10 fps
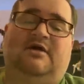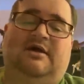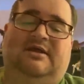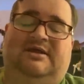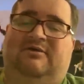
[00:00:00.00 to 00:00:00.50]

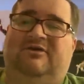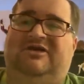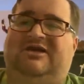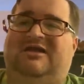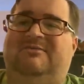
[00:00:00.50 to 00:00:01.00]
And then I'll really
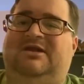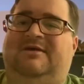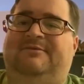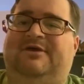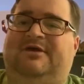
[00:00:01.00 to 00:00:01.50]
kind of be
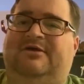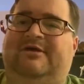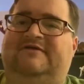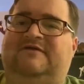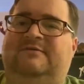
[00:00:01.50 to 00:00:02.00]
done with
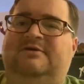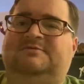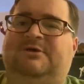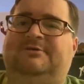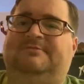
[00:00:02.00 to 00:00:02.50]
autographs for the most
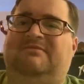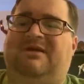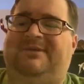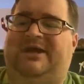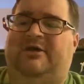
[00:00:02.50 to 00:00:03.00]
part. I'm not
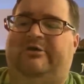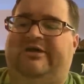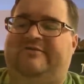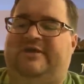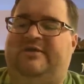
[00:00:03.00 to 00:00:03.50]
a big
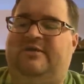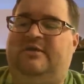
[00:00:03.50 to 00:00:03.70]
autograph guy.